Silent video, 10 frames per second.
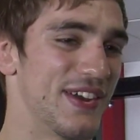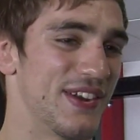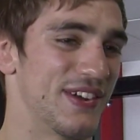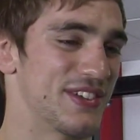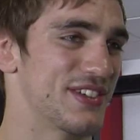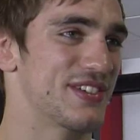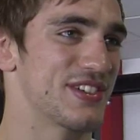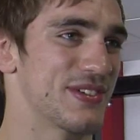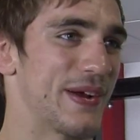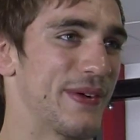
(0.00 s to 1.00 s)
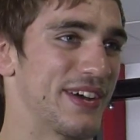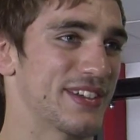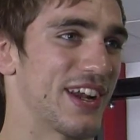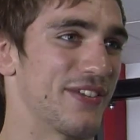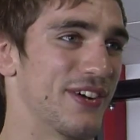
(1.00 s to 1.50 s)
you know, just straight away I was
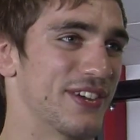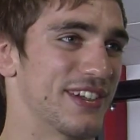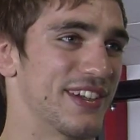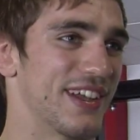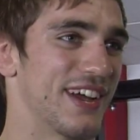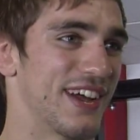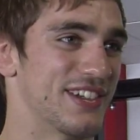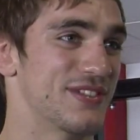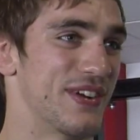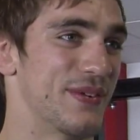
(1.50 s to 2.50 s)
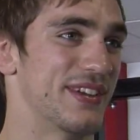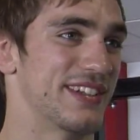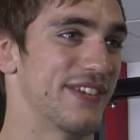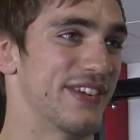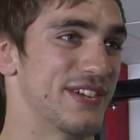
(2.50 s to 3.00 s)
kind of hooked and I just really wanted
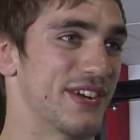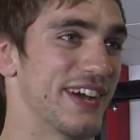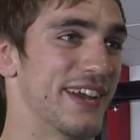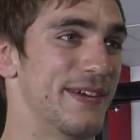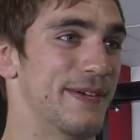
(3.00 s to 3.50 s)
to give it a try.